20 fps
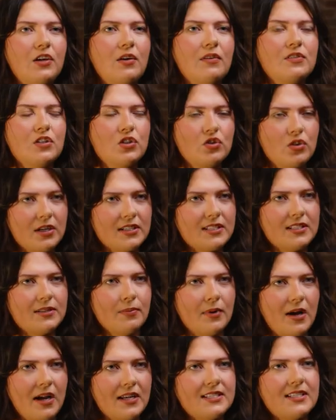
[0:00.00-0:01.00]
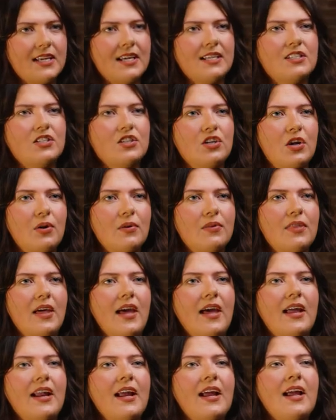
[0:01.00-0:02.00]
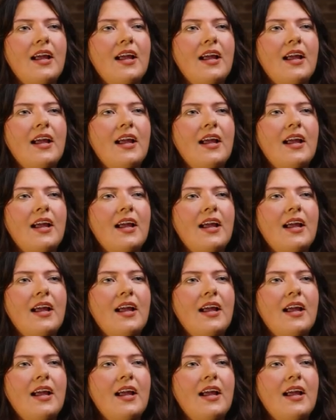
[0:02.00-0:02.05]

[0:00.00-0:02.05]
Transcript: You have to trust the process, know that